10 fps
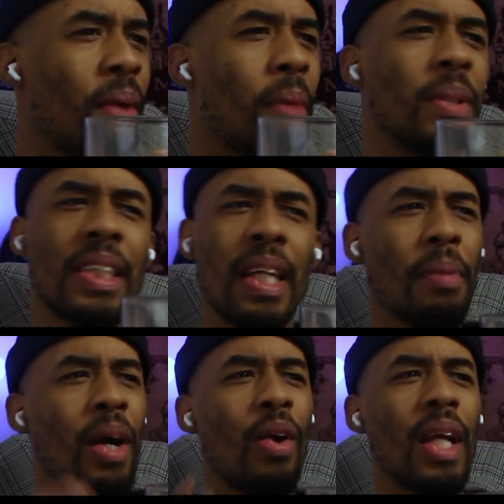I'm just thinking
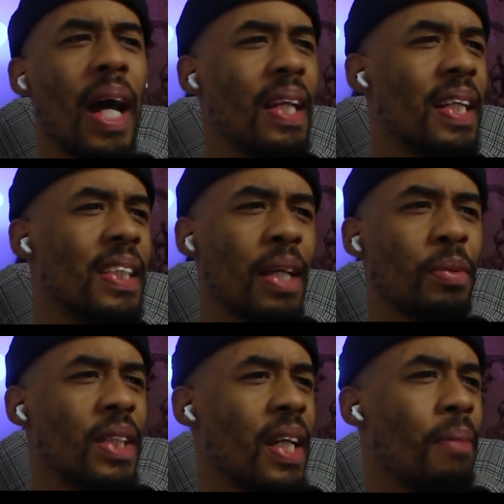about all the ideas they
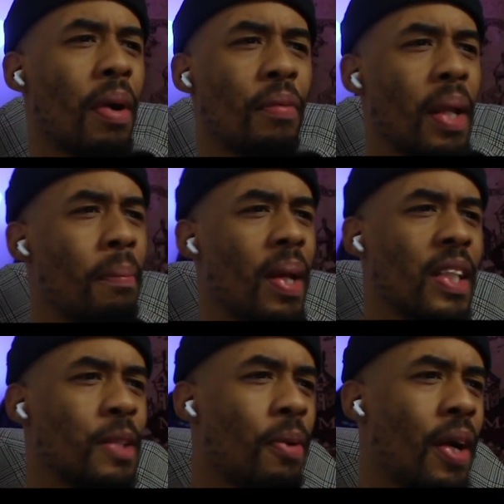was thinking about when they made
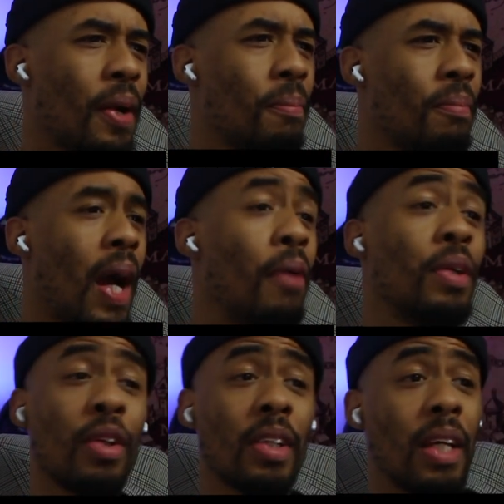this part. I would
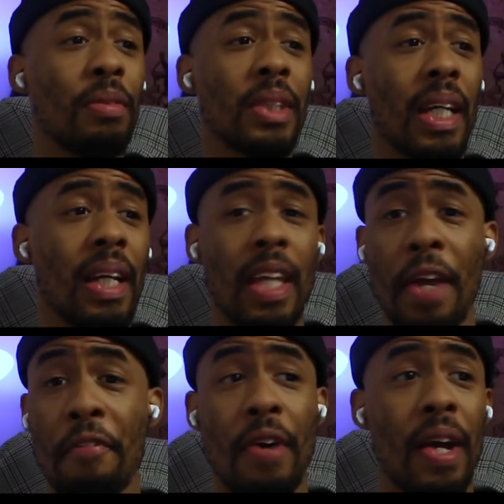have thought that was like a
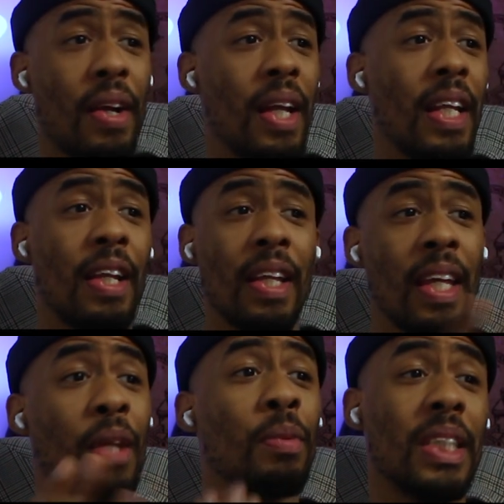campfire and then
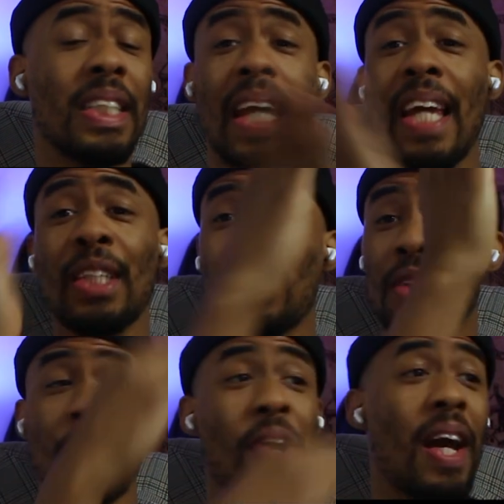he was his hands was
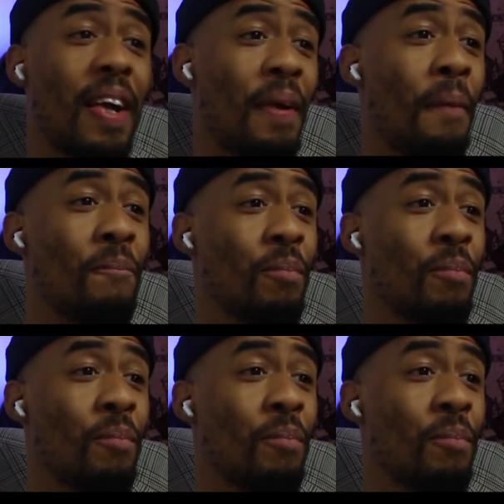the fire.